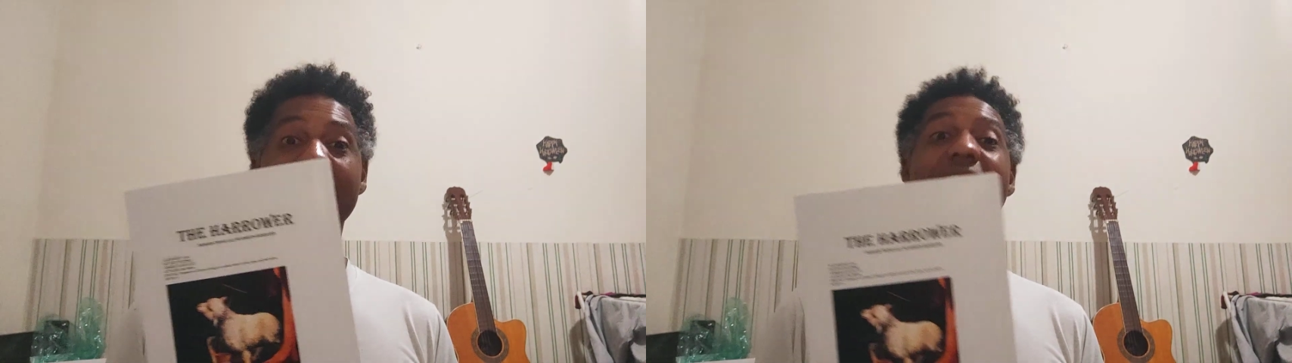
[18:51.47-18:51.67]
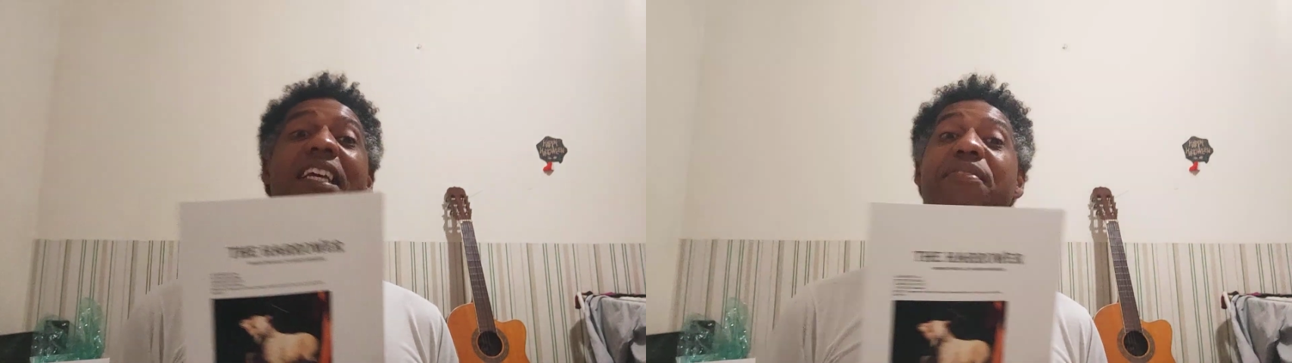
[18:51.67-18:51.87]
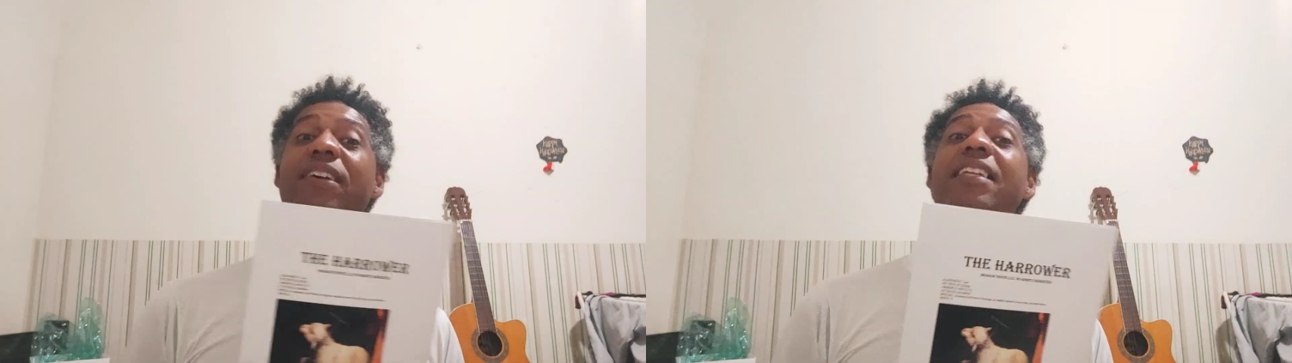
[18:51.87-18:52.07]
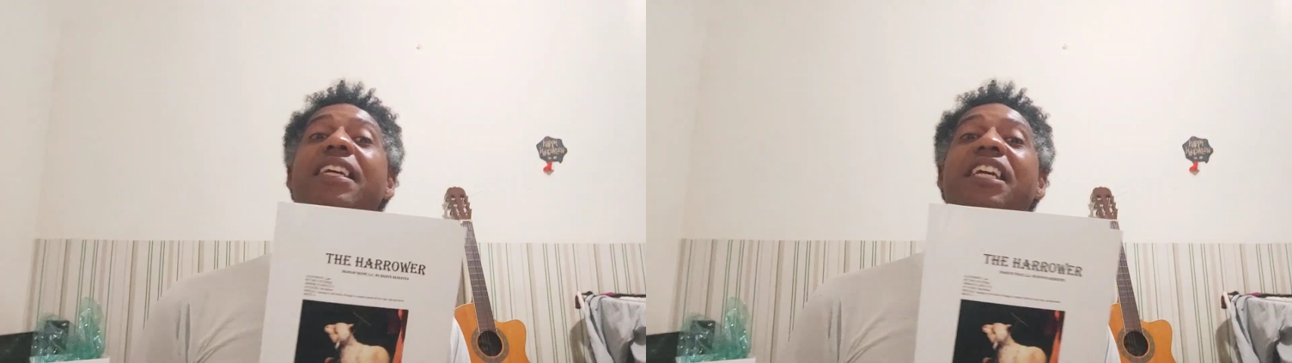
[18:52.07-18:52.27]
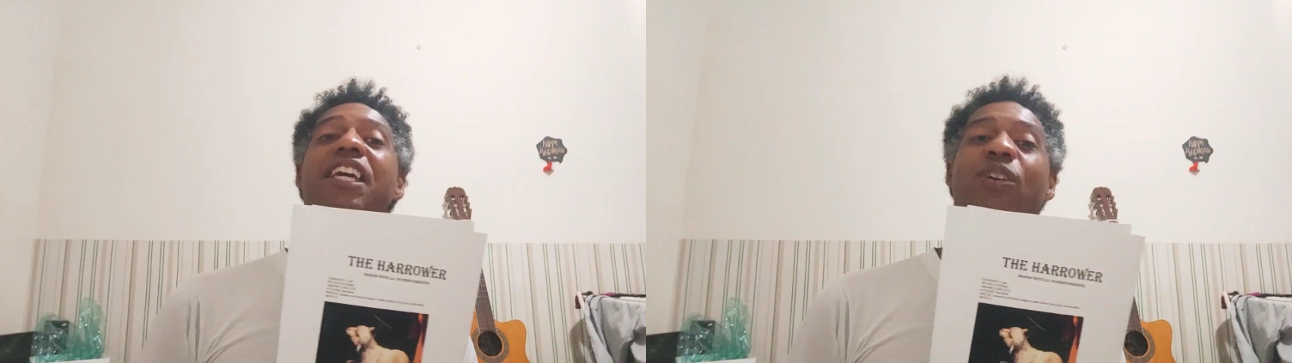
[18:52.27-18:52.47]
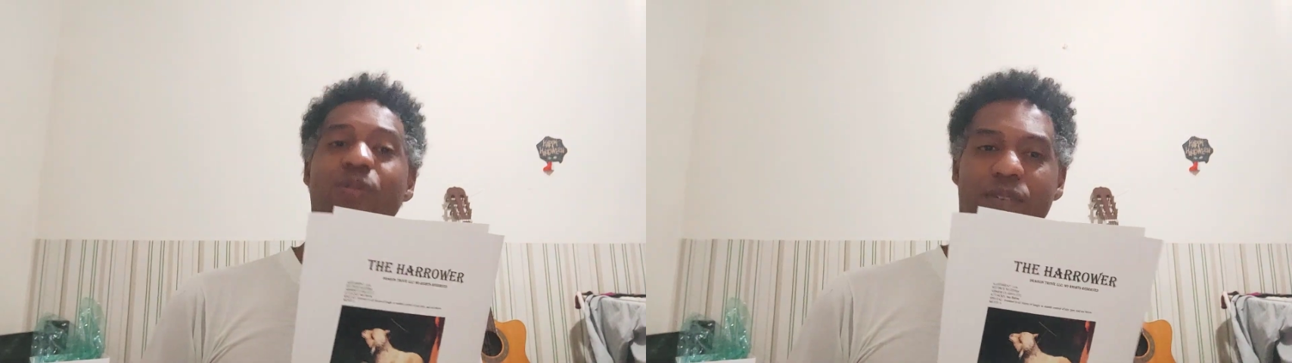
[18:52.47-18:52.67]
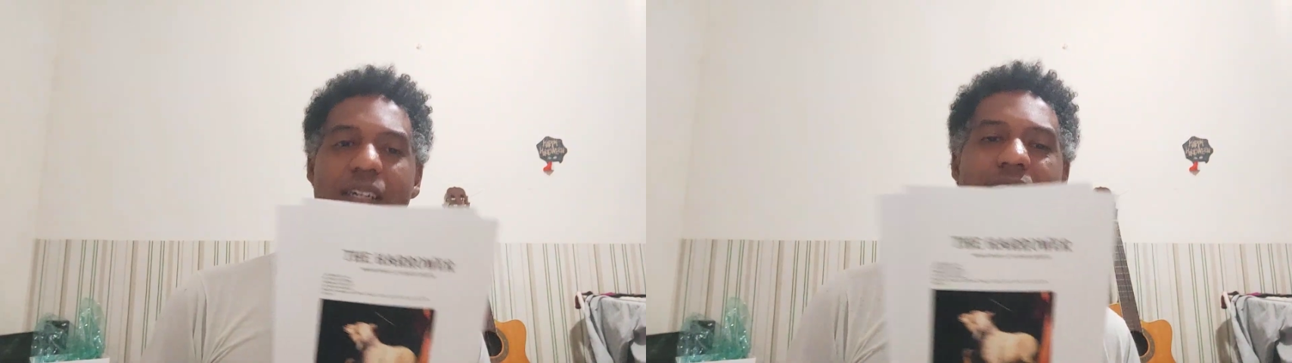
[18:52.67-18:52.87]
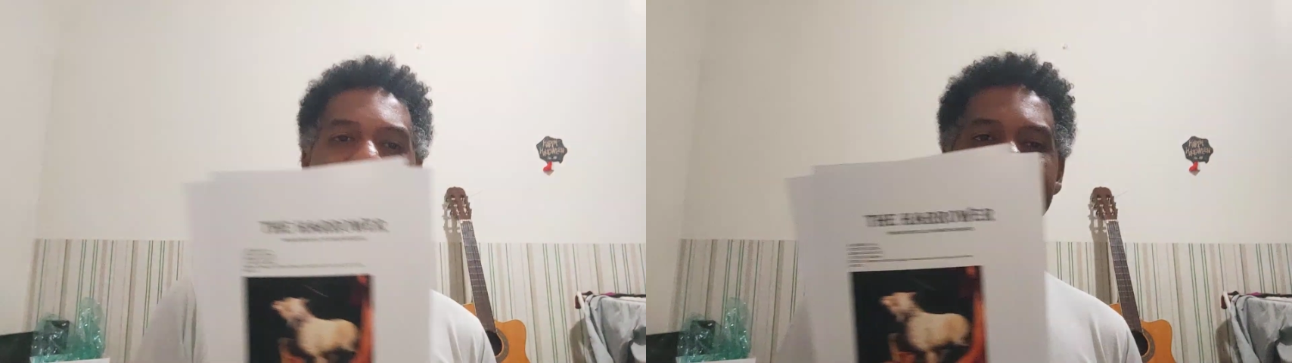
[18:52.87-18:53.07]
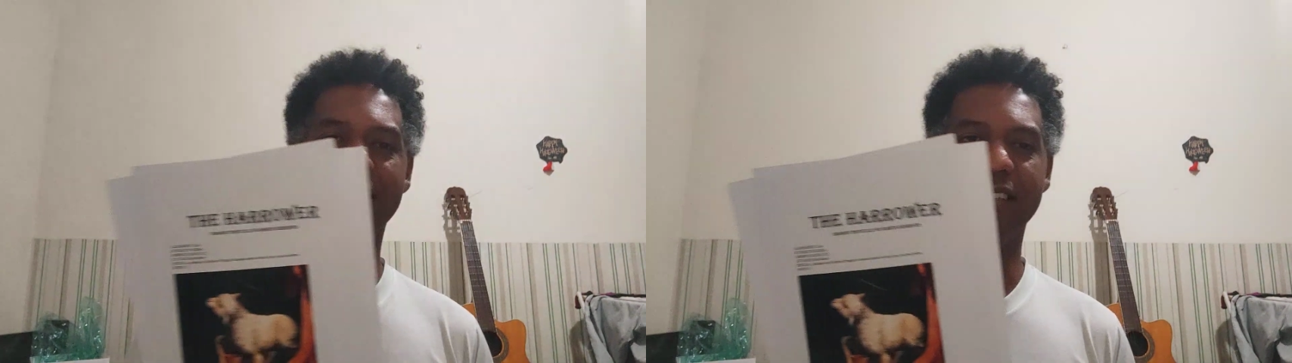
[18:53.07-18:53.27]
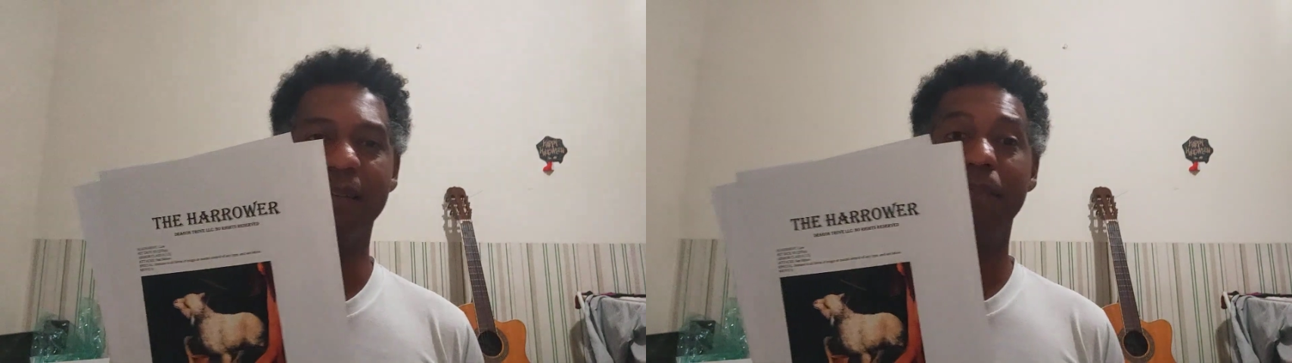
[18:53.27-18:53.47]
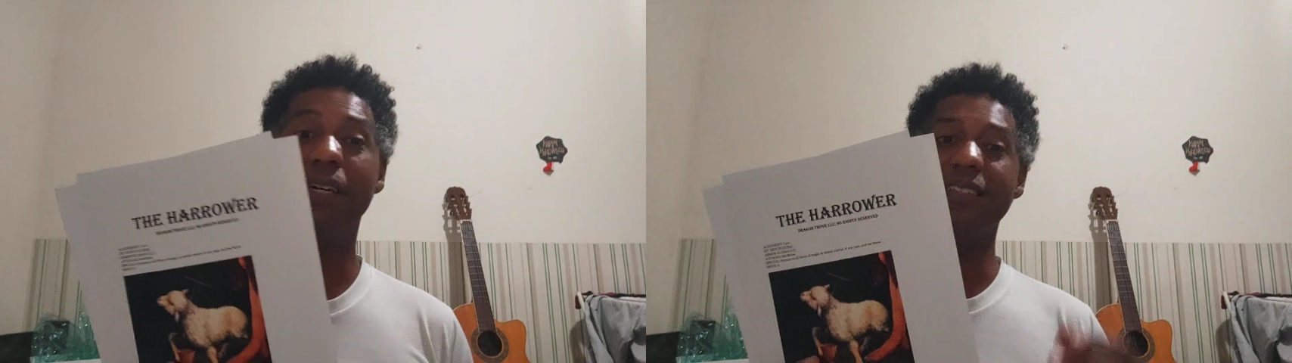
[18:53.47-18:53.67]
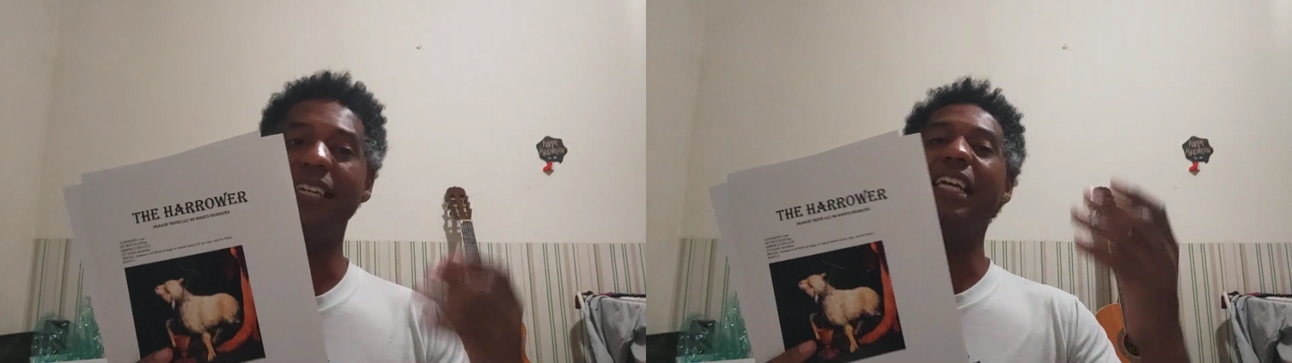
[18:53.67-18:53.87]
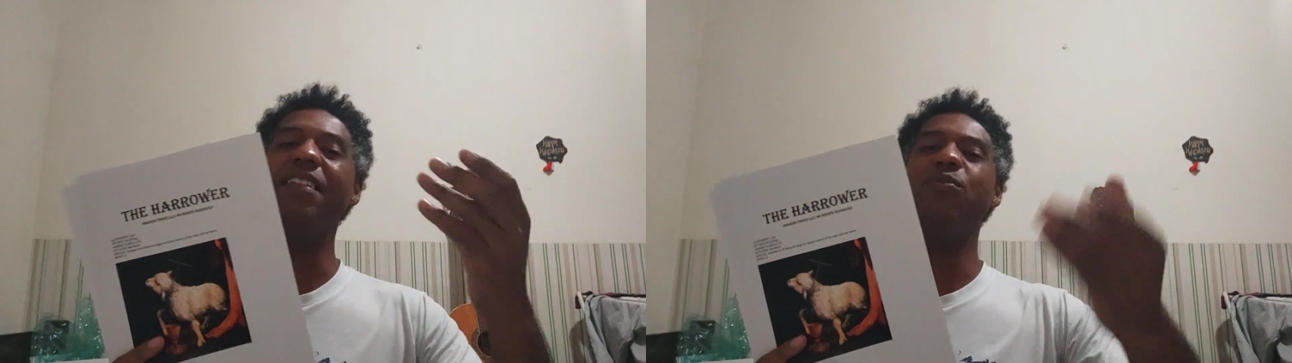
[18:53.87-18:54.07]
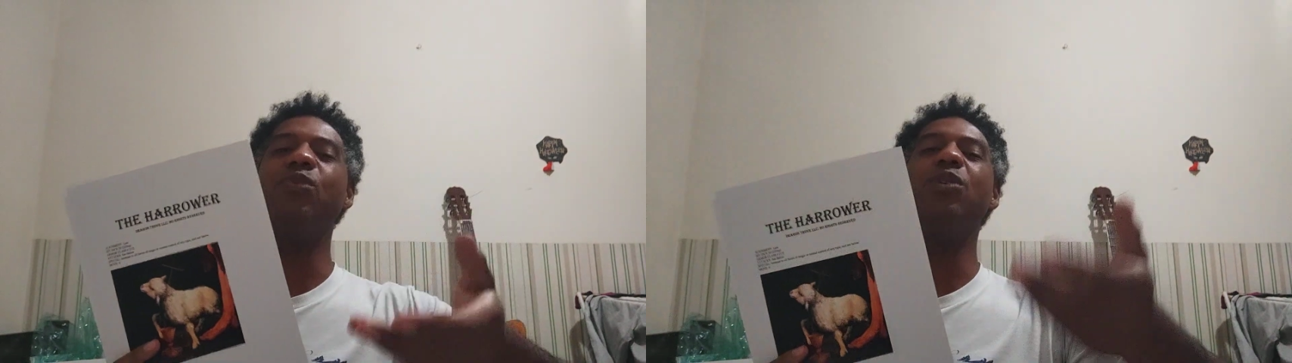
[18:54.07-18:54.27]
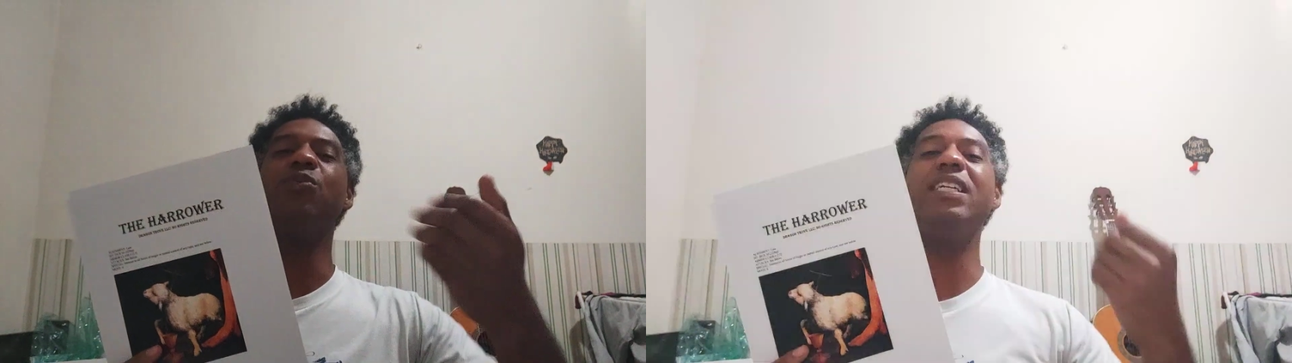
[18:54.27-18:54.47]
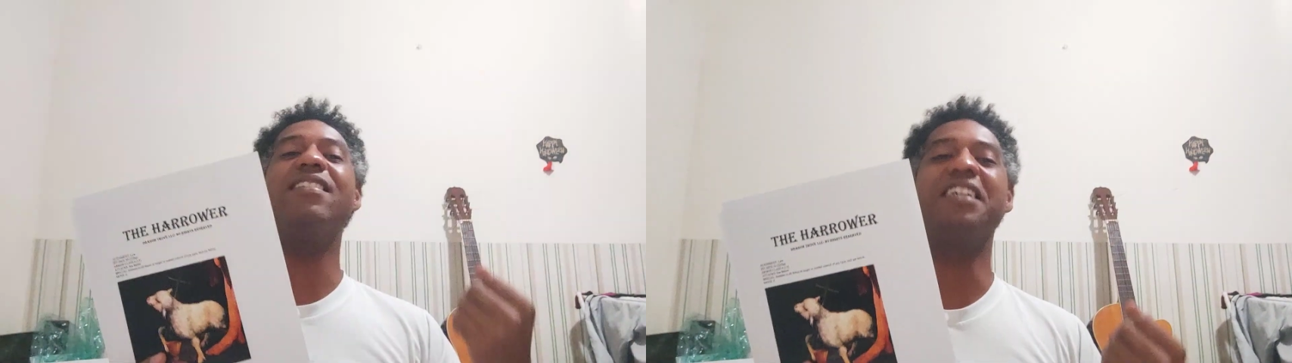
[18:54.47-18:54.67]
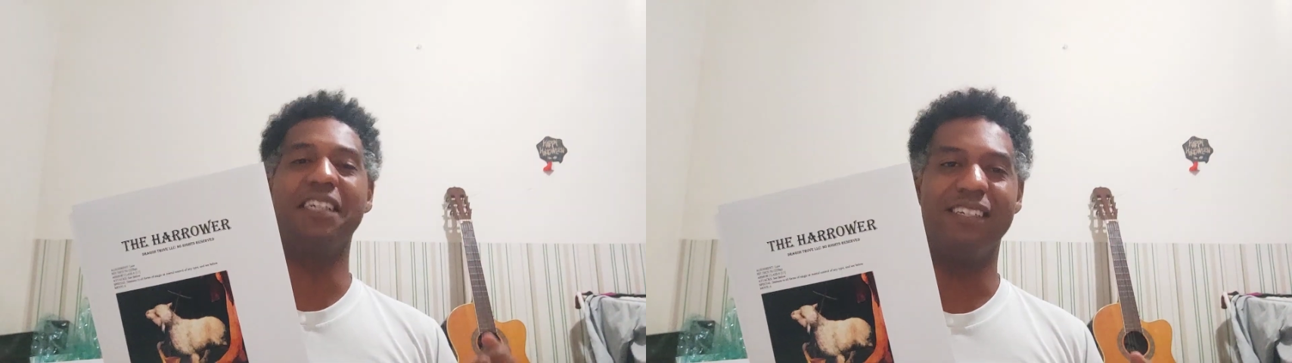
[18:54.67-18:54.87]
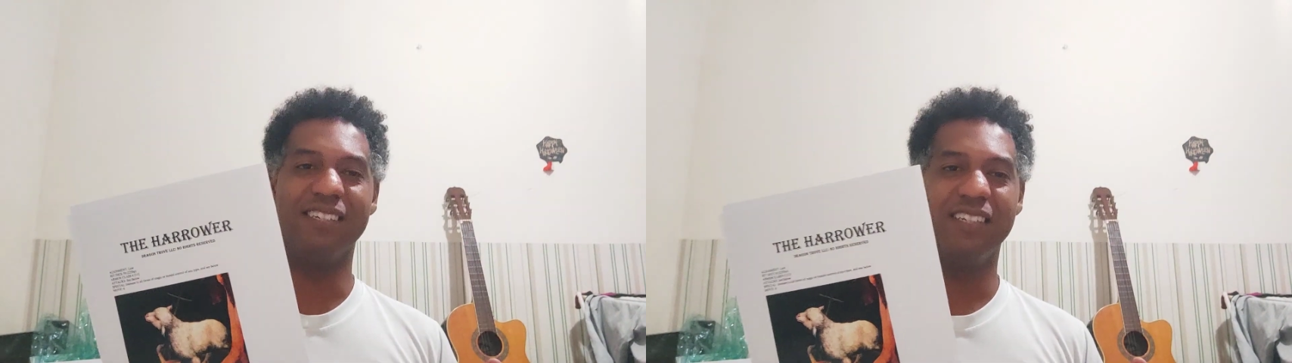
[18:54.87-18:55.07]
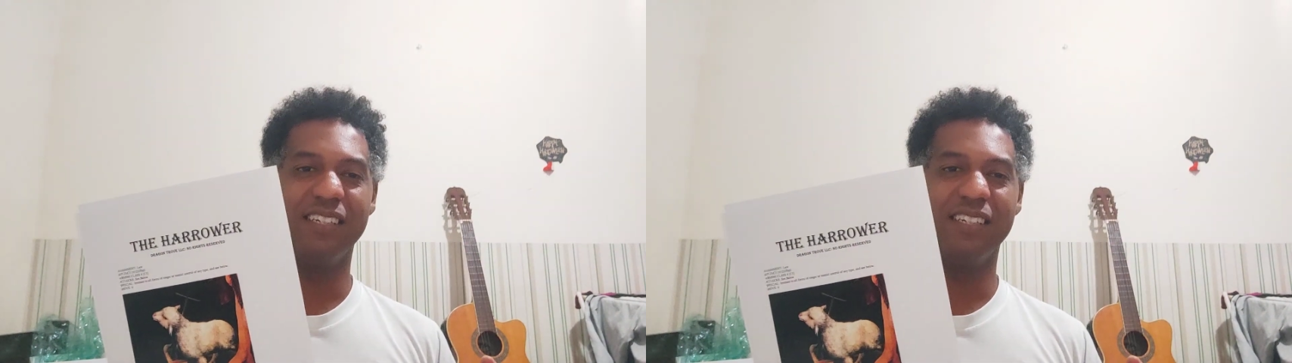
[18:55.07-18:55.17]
can even kill it, but it will return.